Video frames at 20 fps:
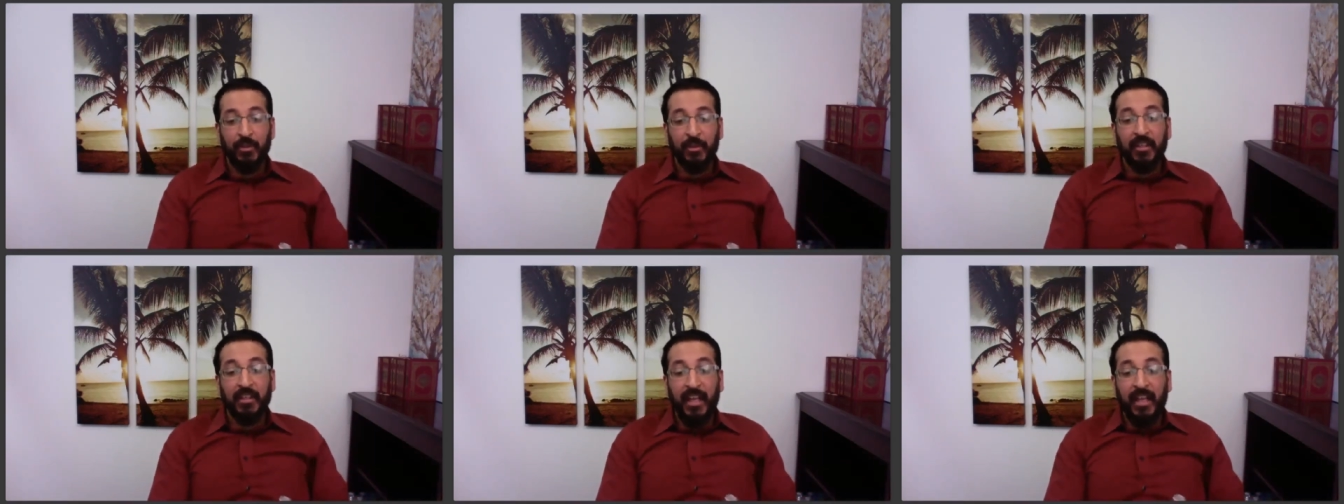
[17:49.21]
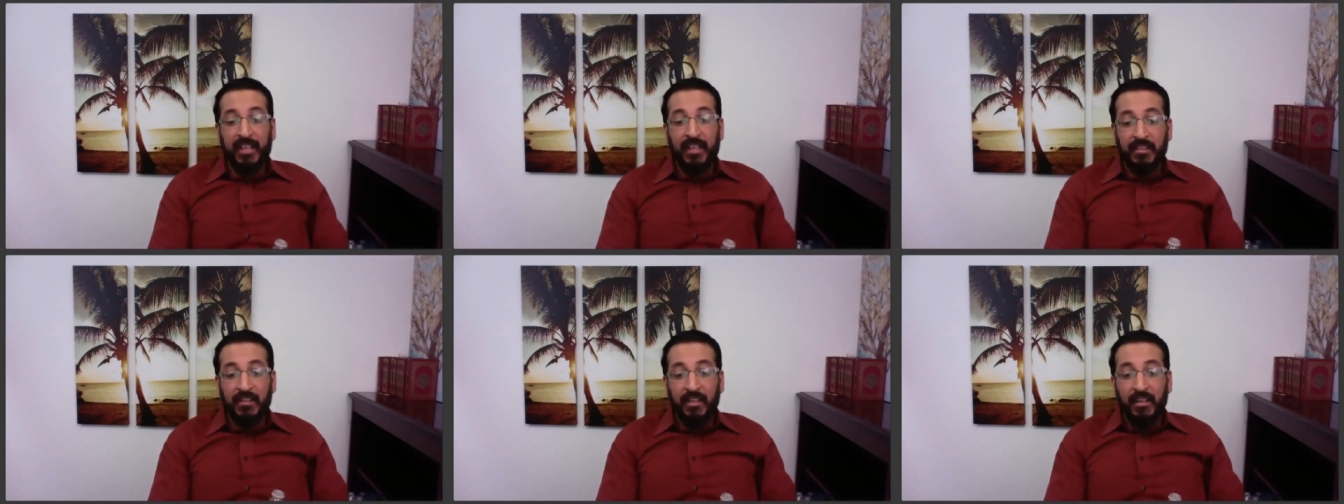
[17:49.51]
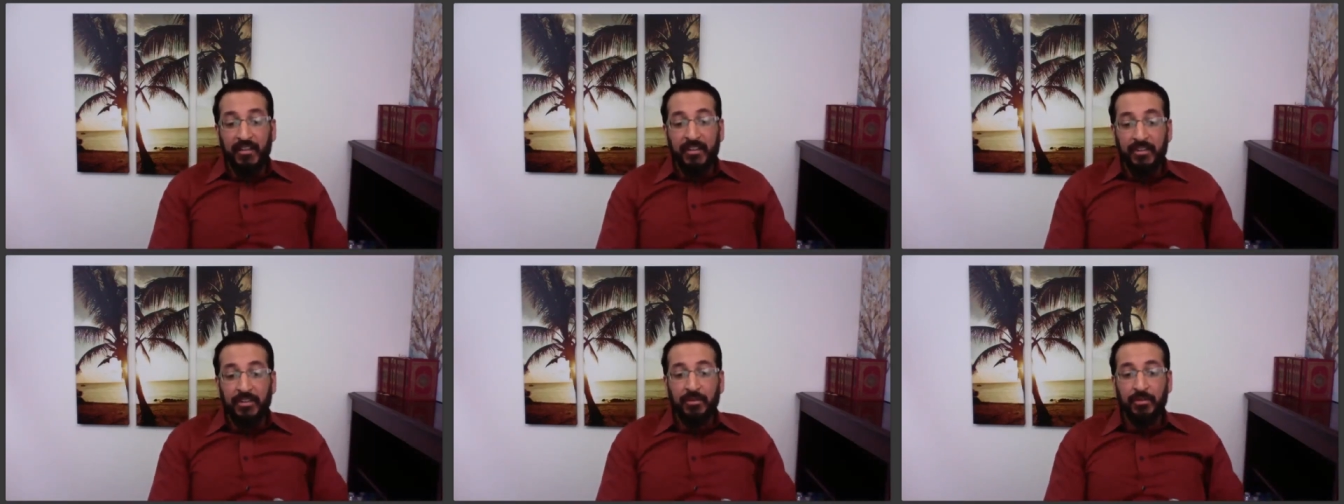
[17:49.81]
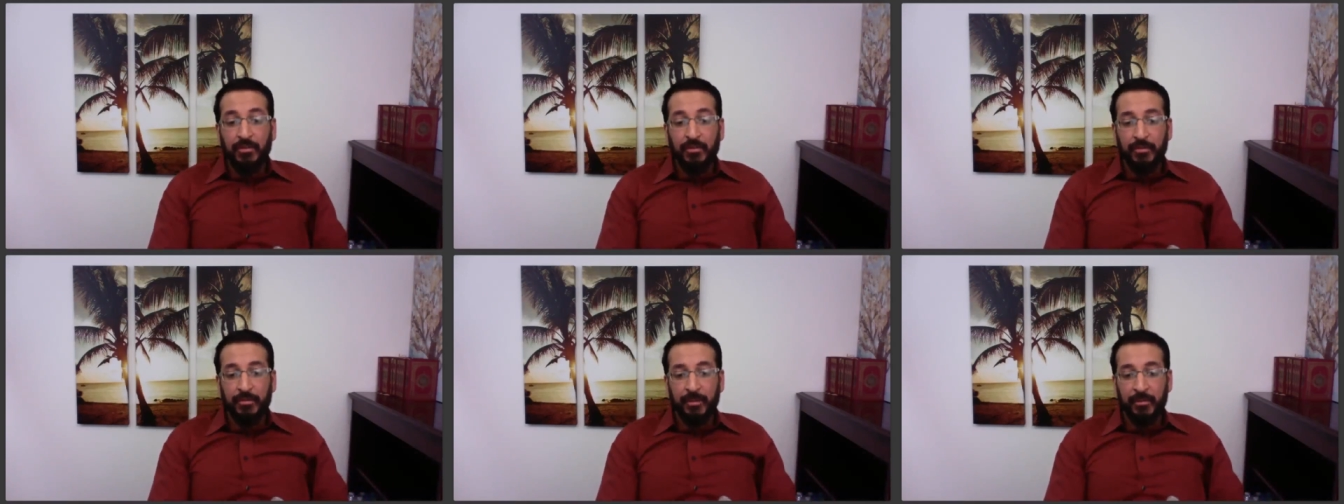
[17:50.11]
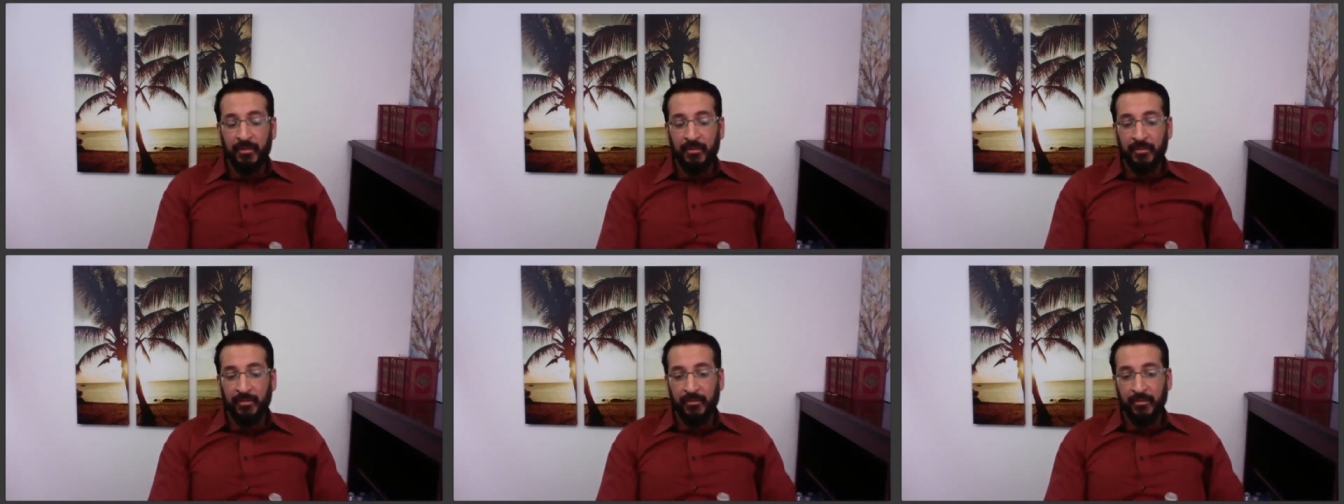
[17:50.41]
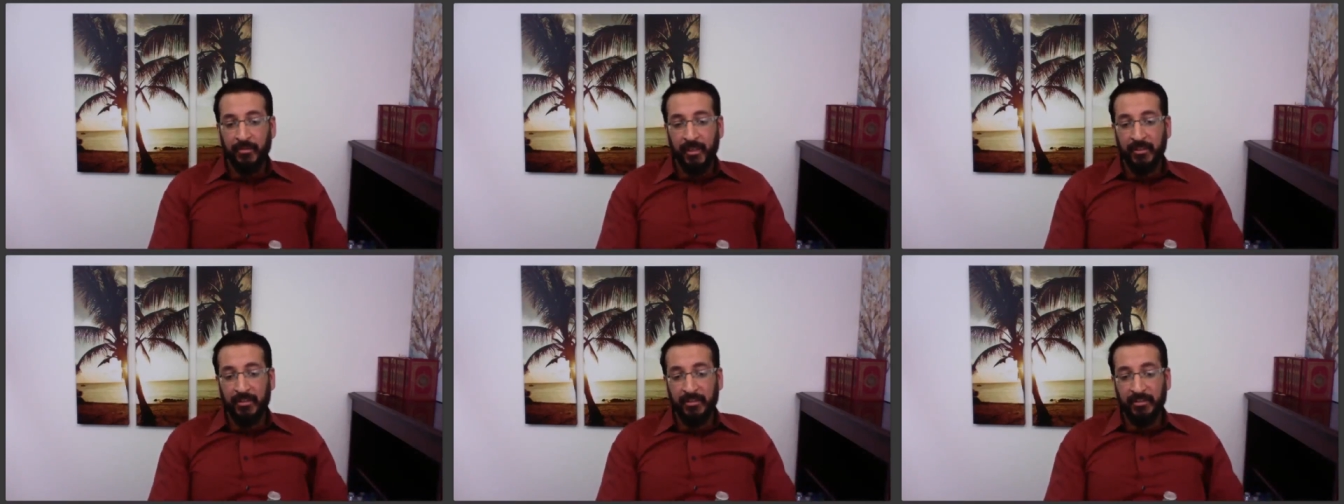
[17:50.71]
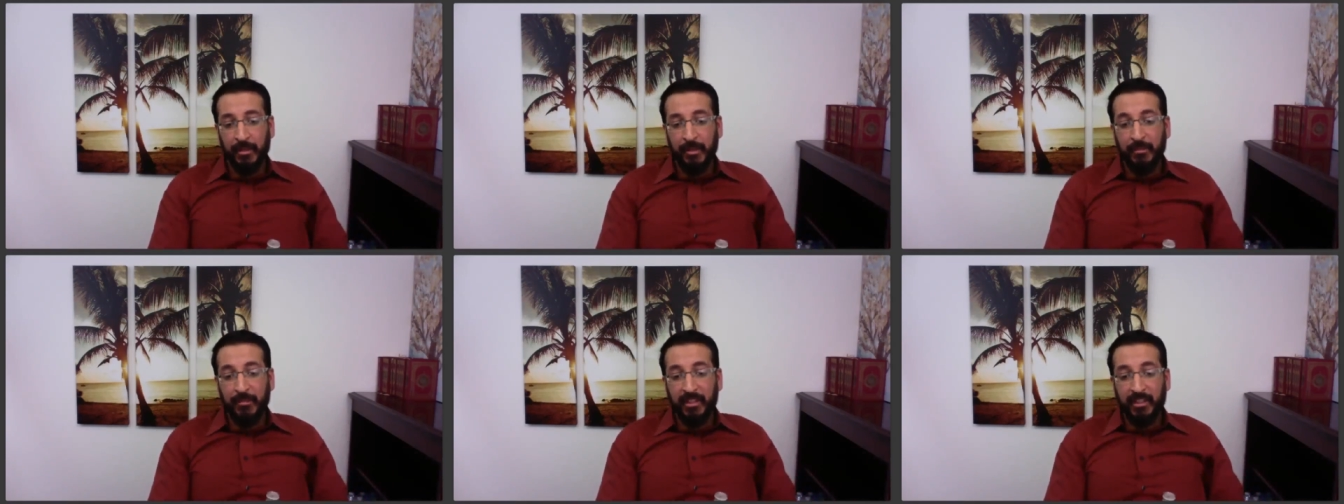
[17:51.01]
Well, it has a lot to do with you preparing for a final
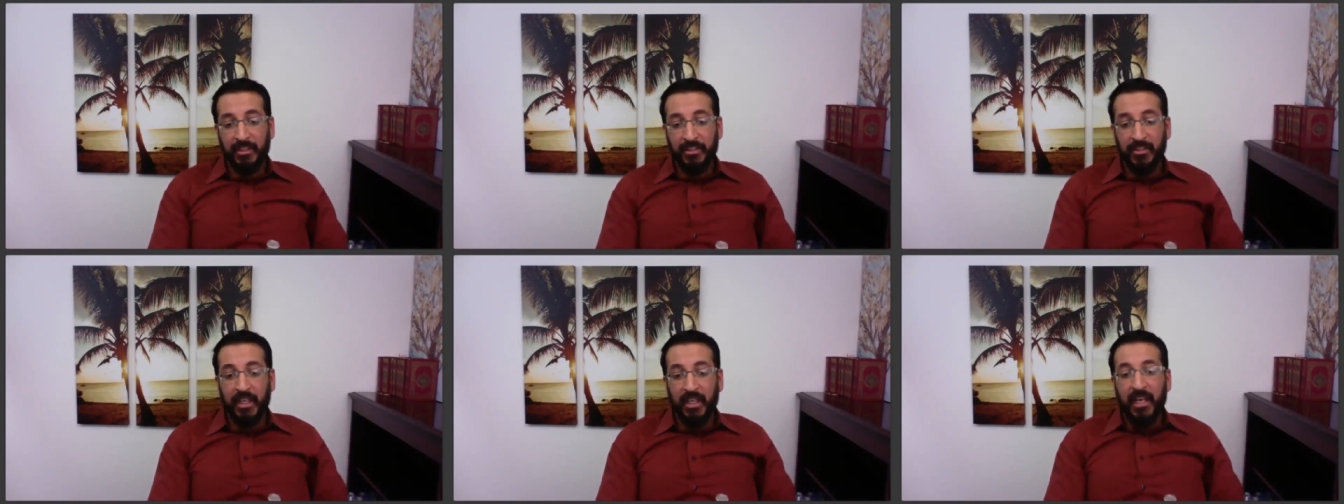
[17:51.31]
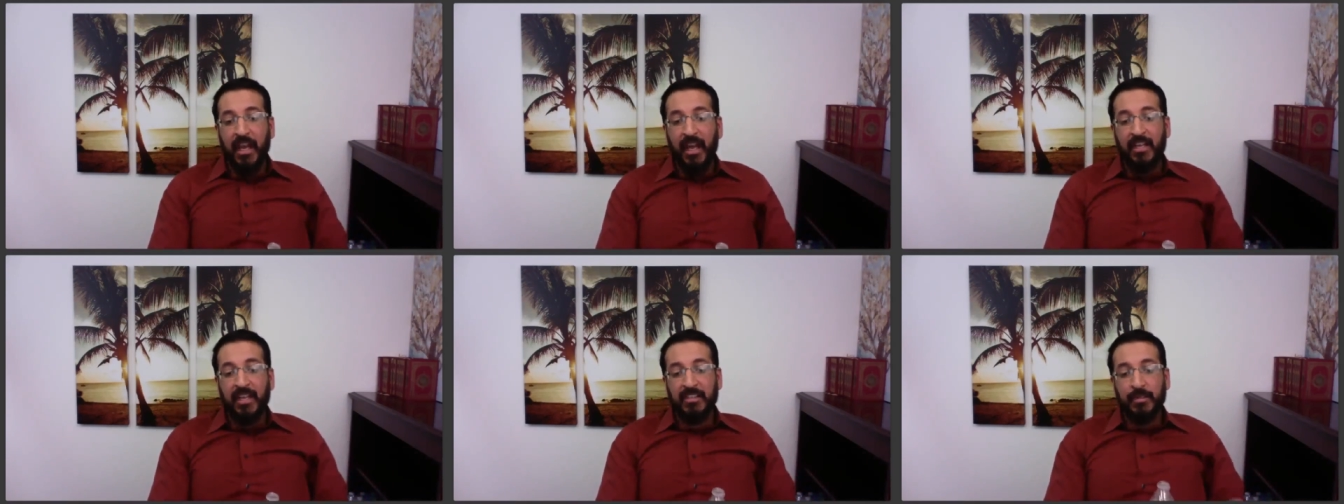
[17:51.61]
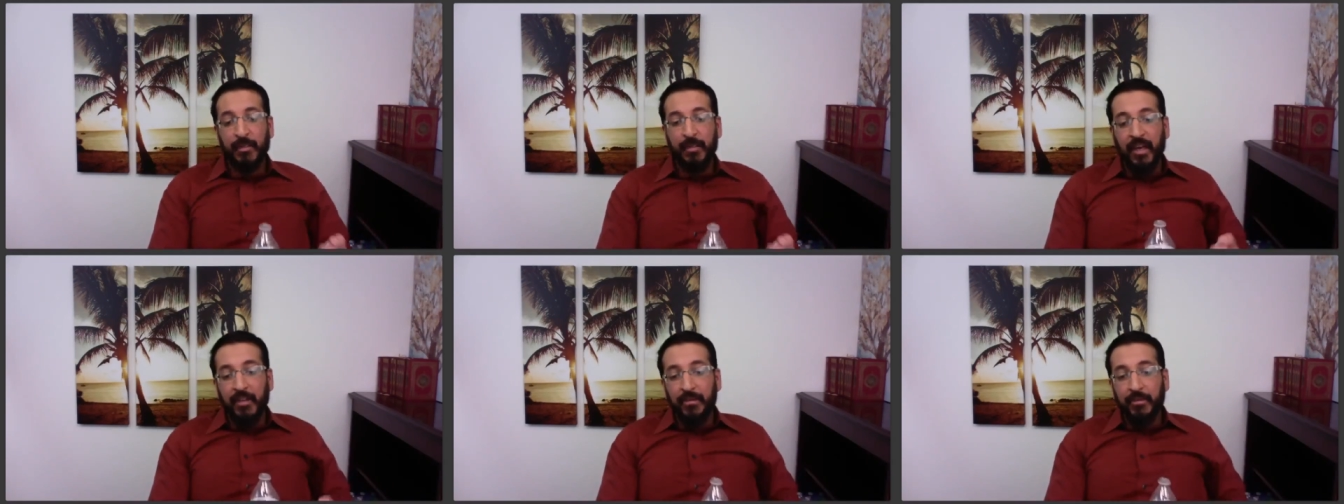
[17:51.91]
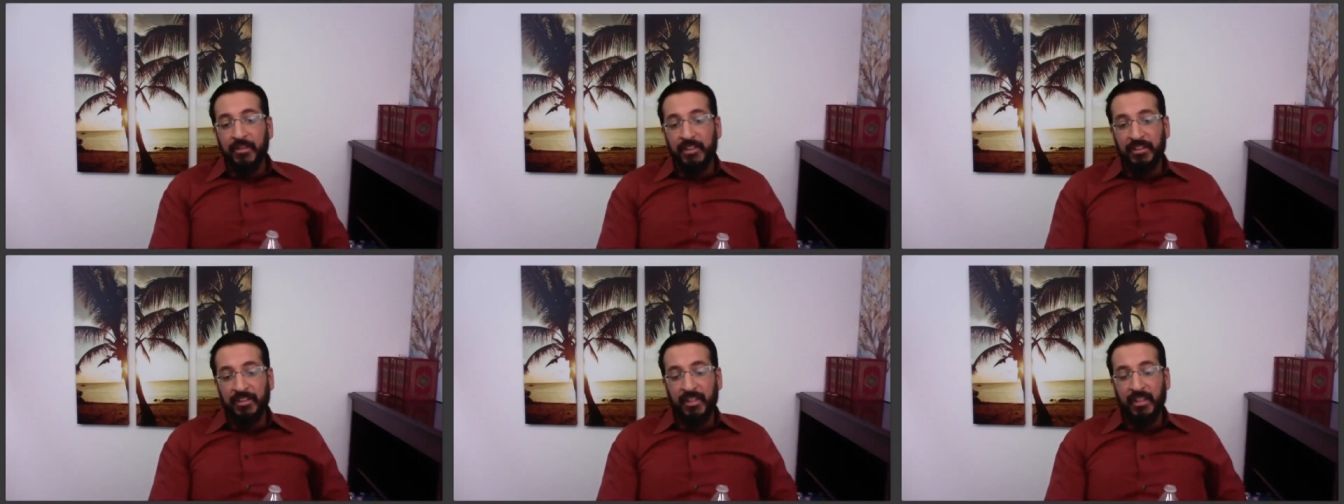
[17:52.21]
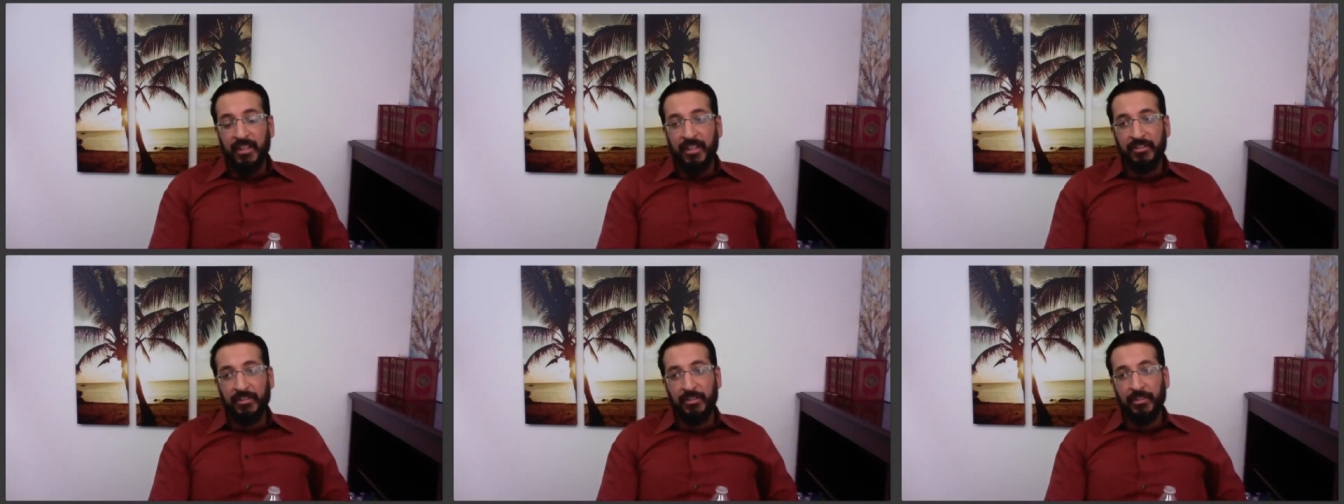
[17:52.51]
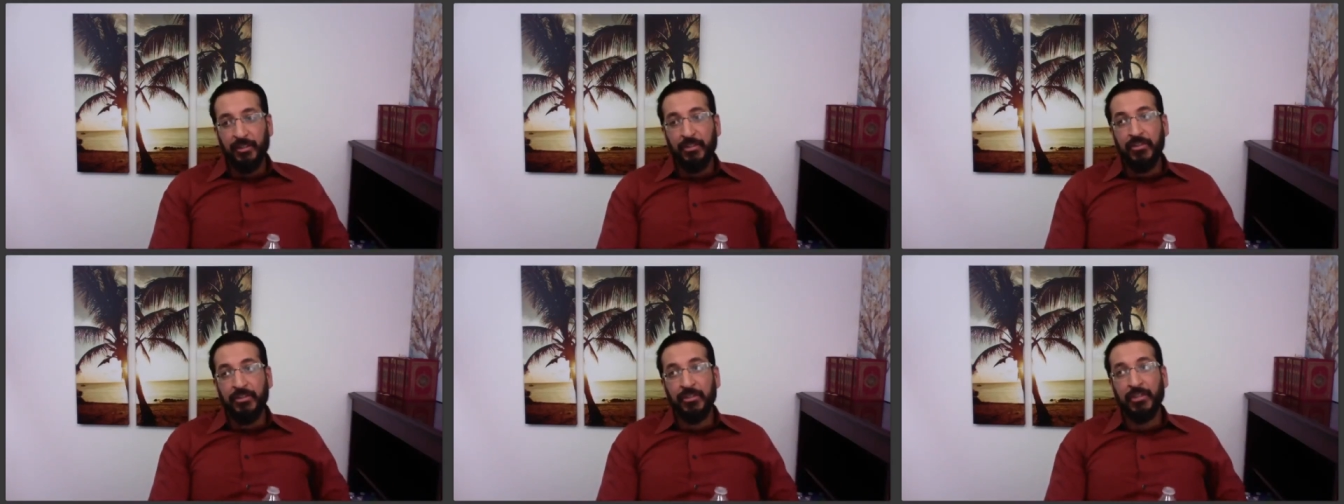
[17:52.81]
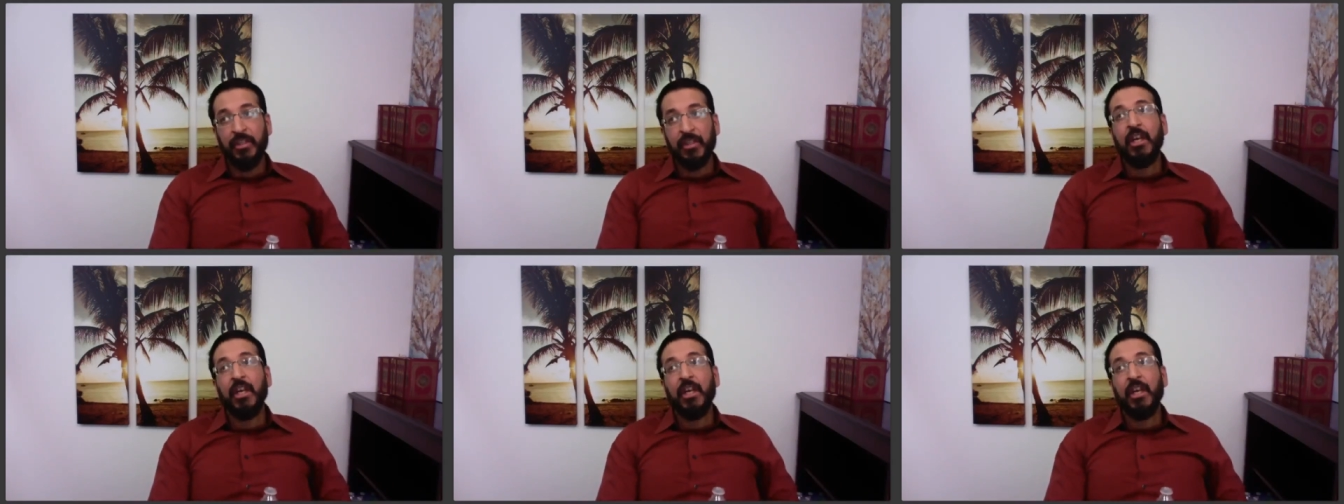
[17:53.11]
exam, because as the body releases oxytocin,